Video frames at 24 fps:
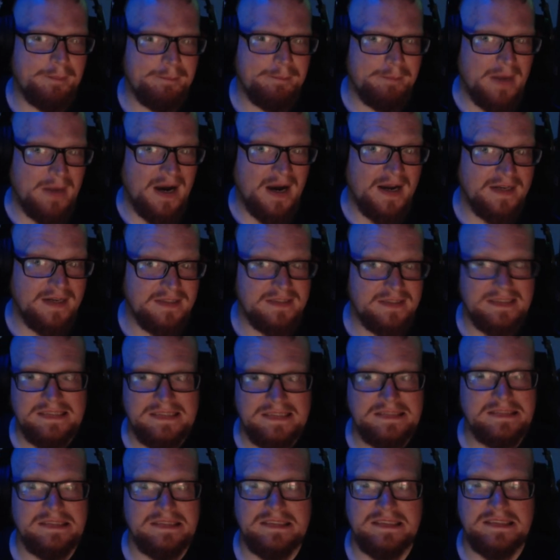but
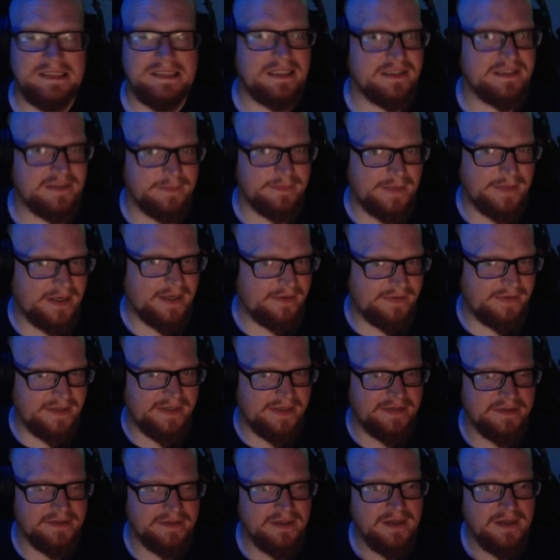yeah, that's about it.